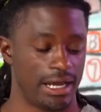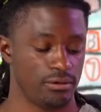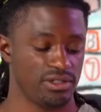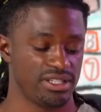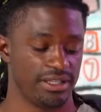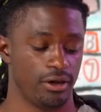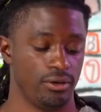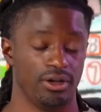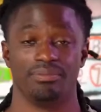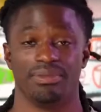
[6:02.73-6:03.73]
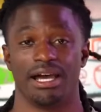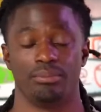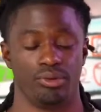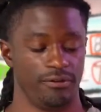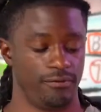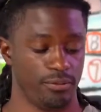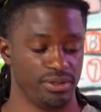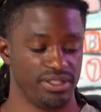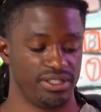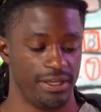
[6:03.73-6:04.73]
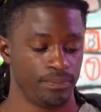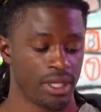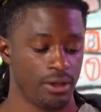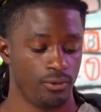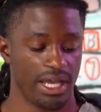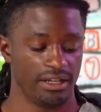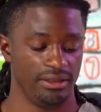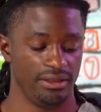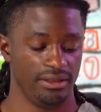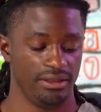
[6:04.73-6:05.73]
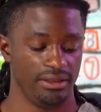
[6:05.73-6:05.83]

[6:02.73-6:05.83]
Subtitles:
hours to go up 9.4%. We had a